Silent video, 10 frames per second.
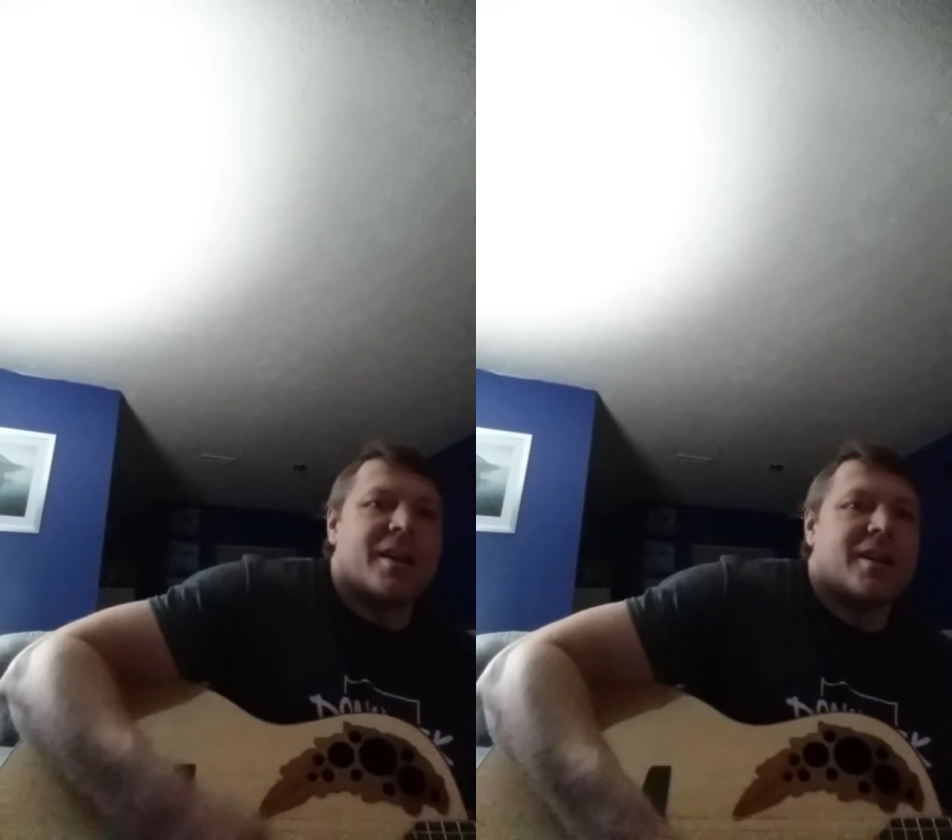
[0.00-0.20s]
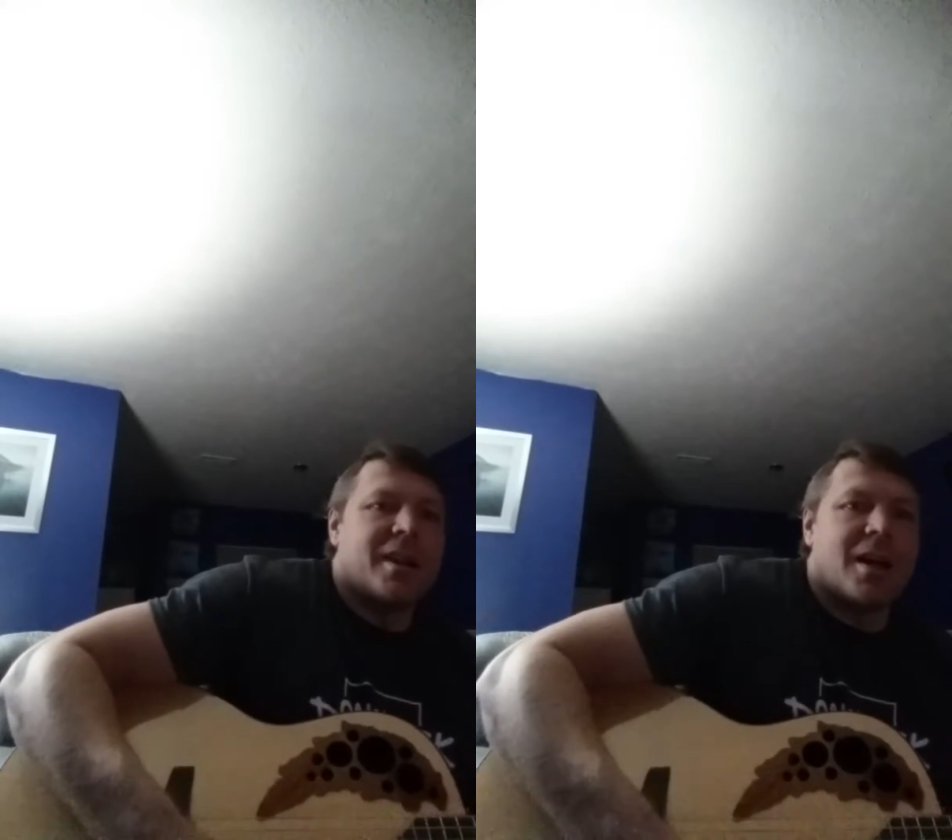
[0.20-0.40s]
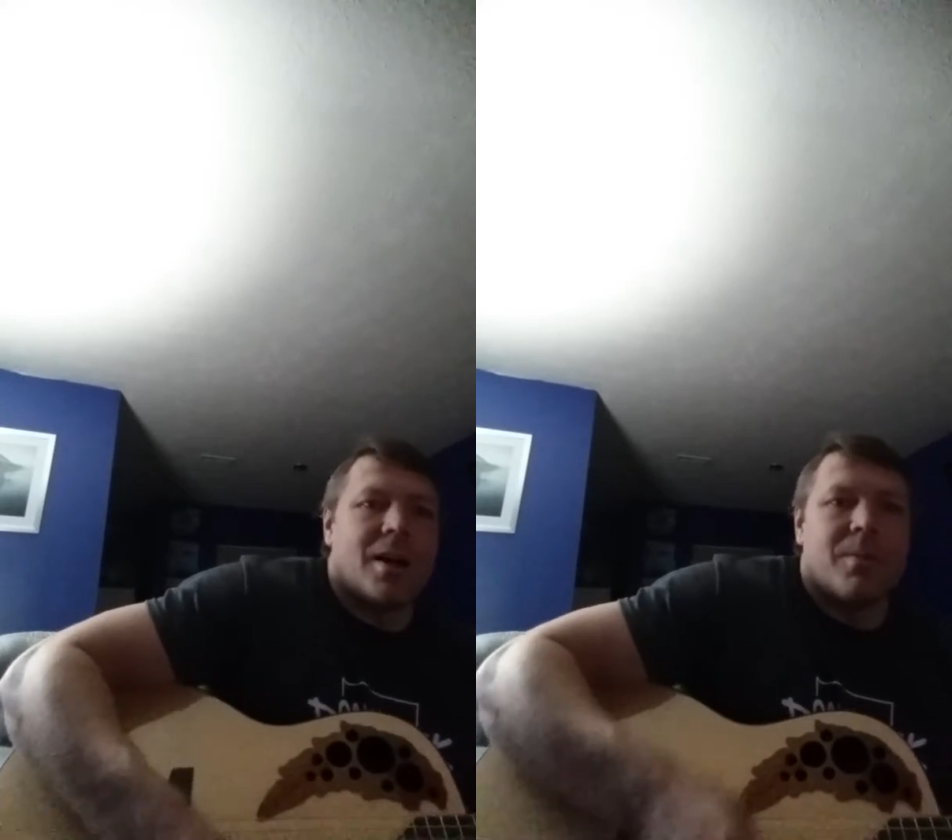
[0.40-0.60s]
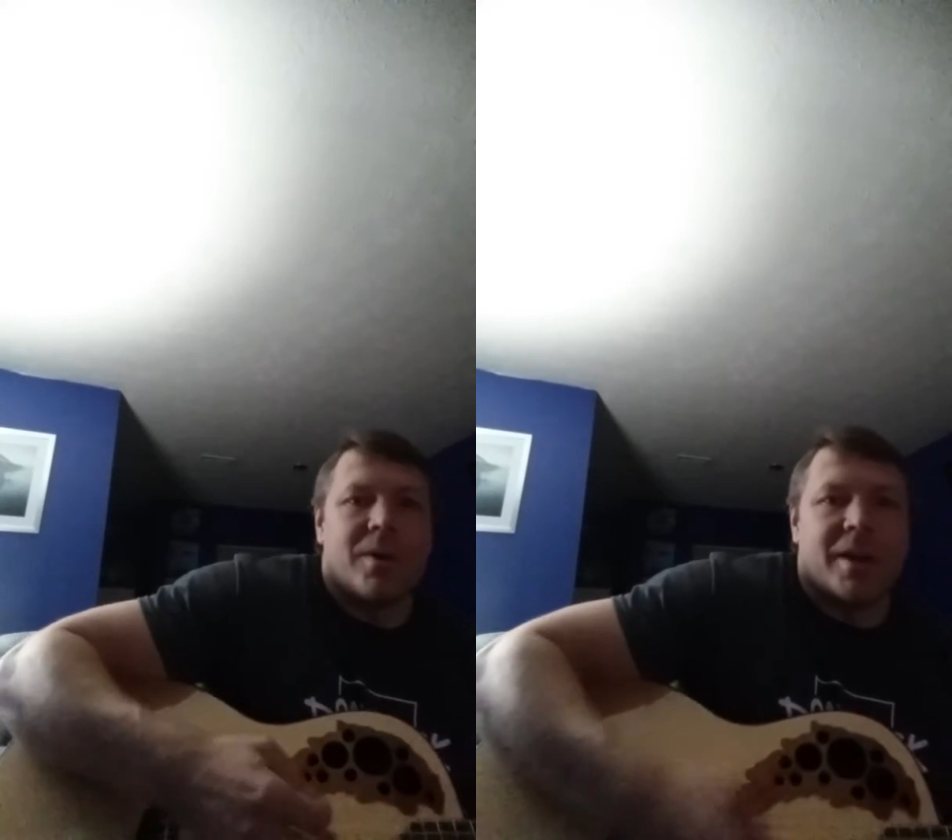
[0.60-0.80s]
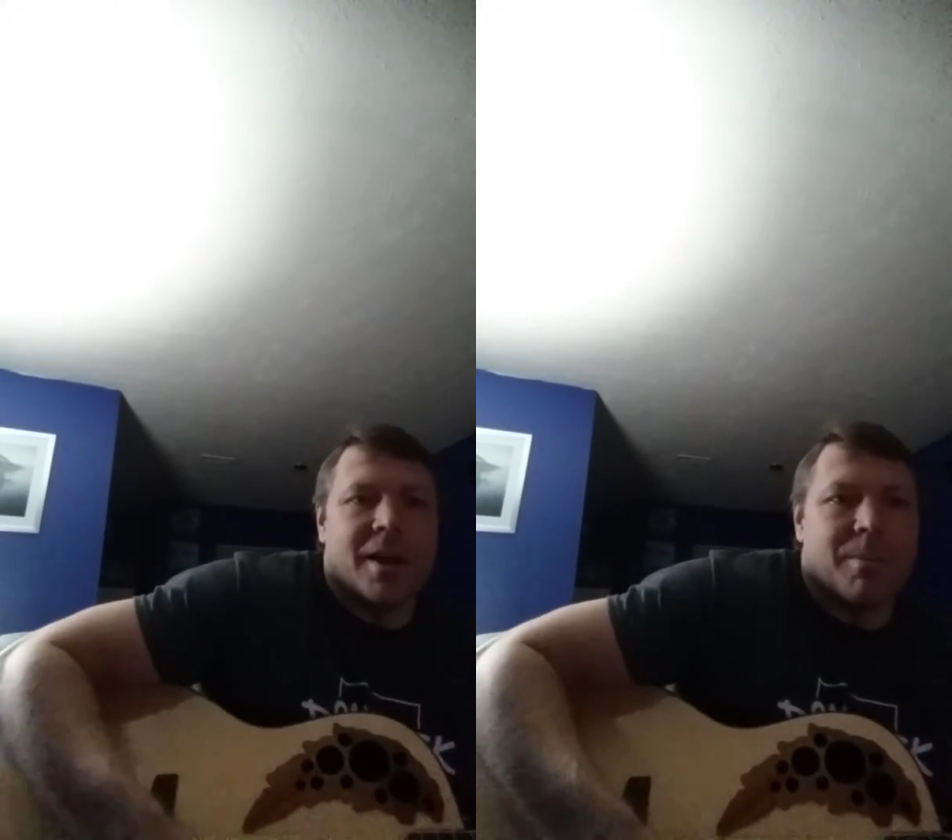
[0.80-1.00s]
They
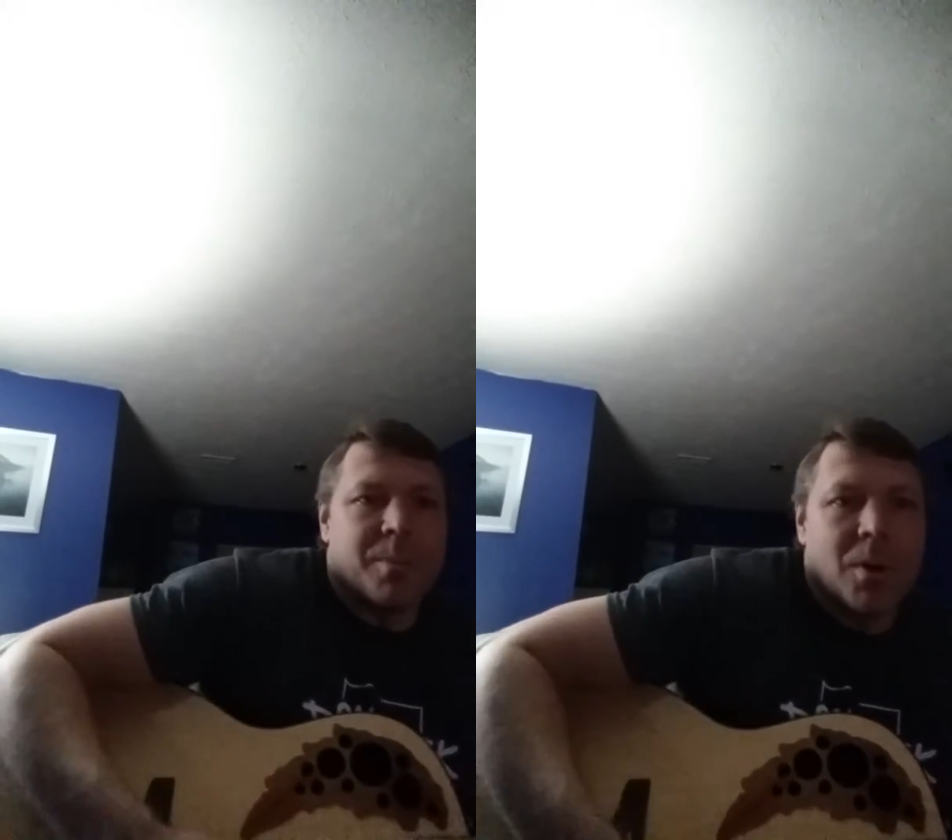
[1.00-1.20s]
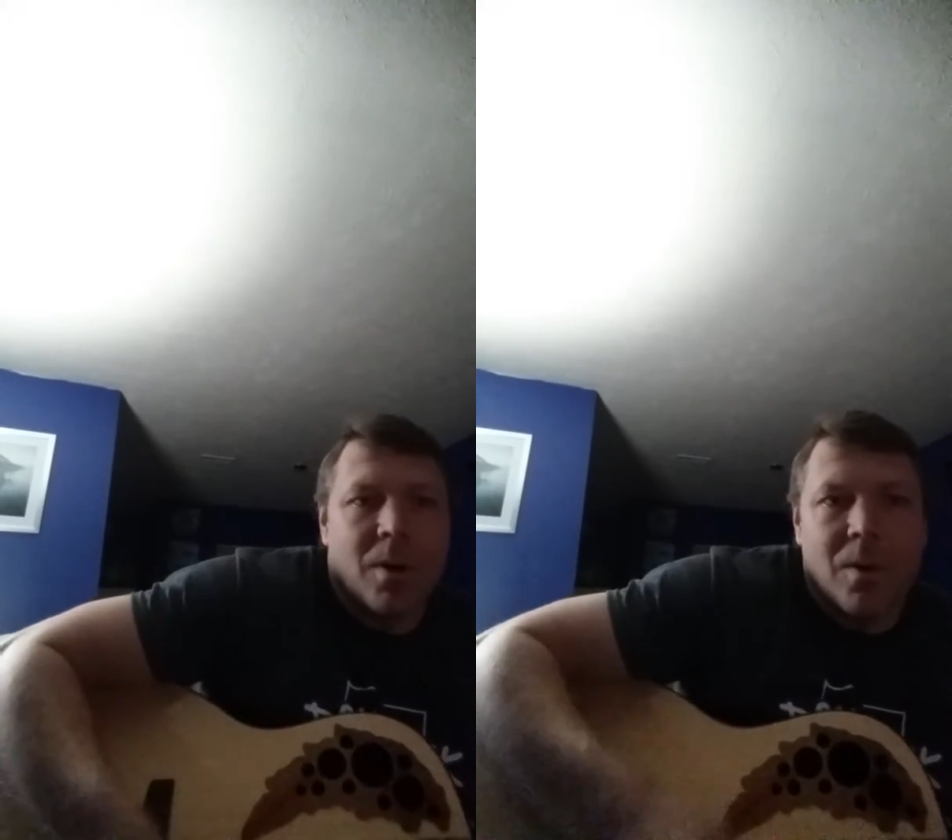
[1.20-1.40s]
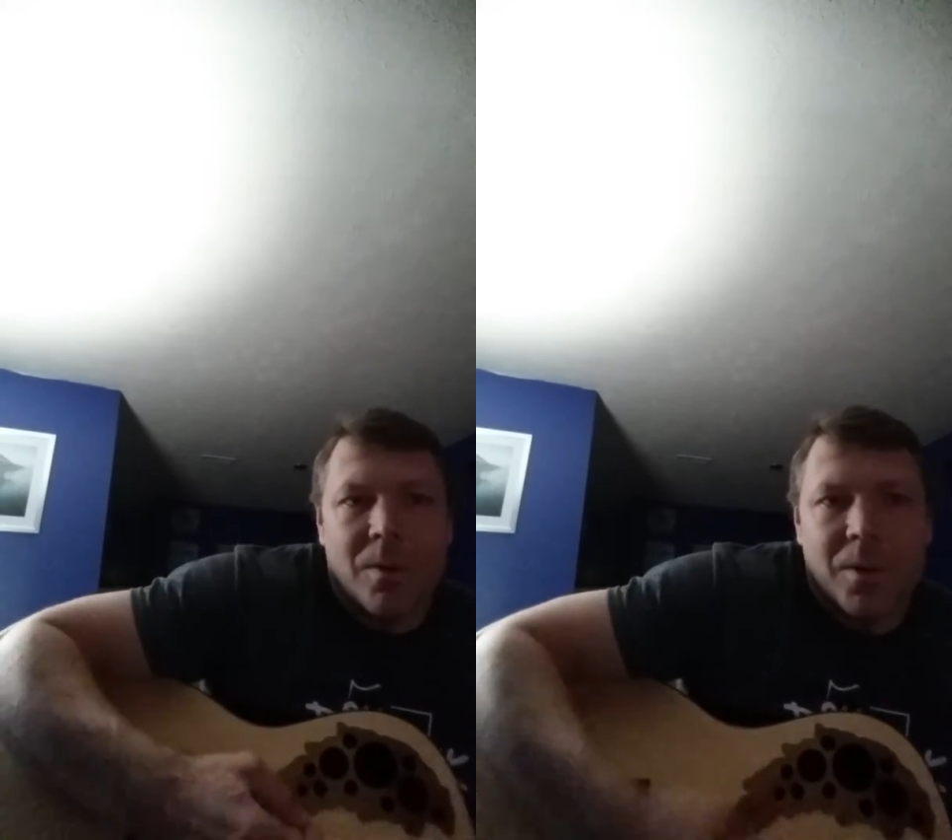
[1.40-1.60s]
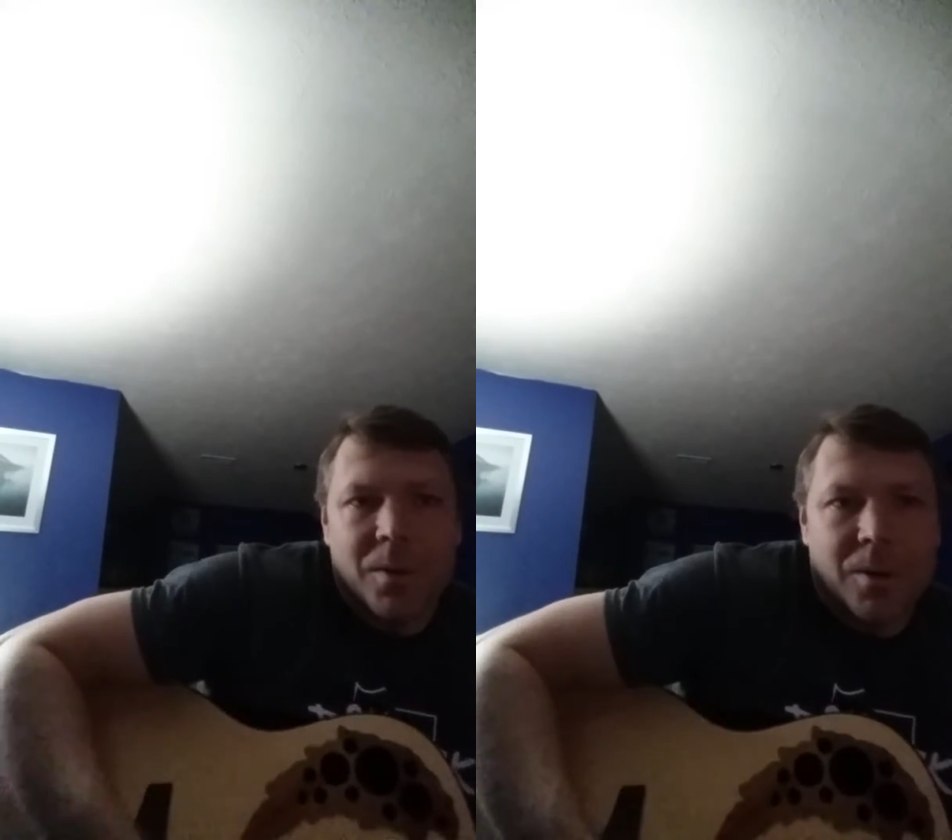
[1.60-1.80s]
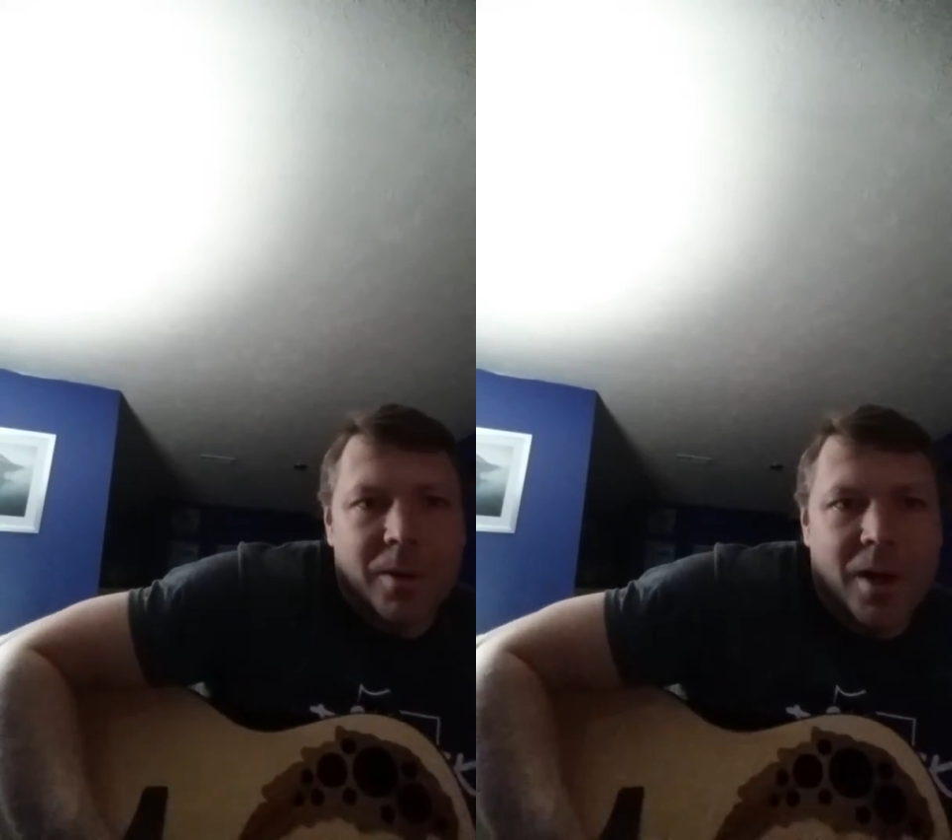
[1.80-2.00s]
never let poor
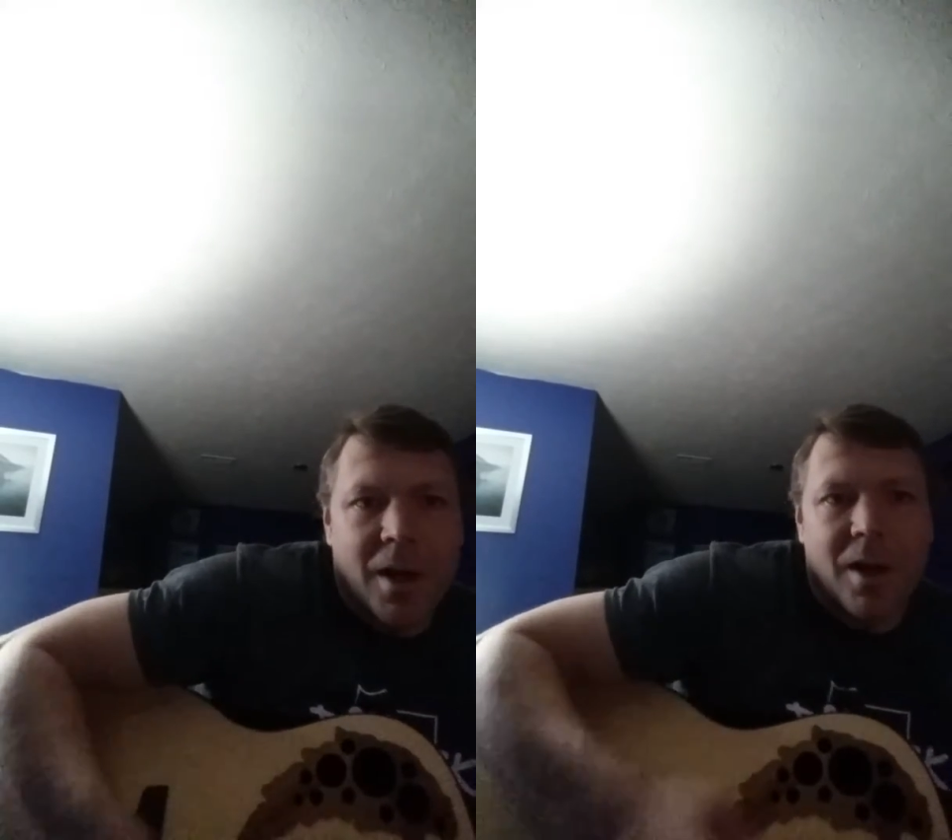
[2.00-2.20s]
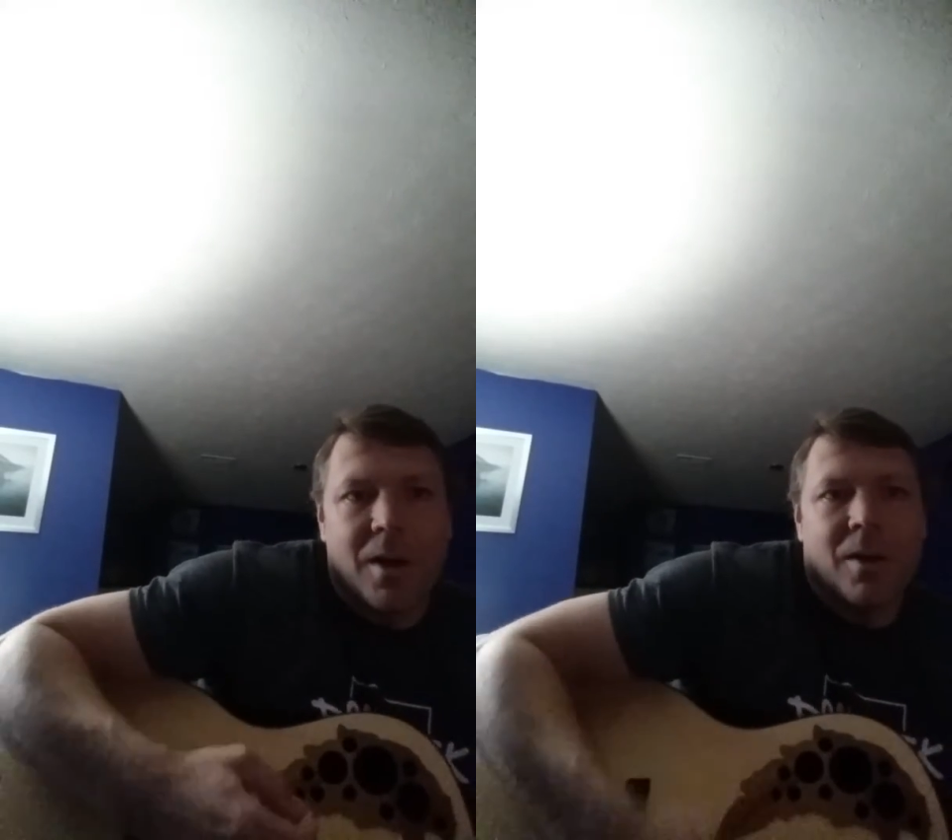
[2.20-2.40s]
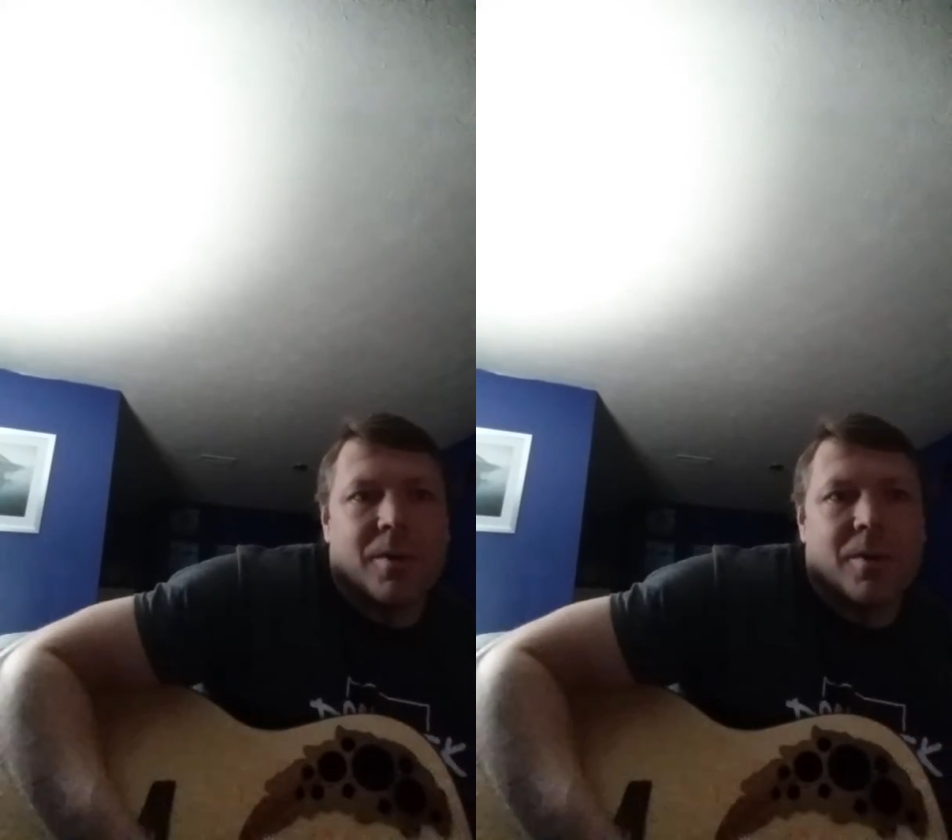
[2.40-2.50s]
Rudolph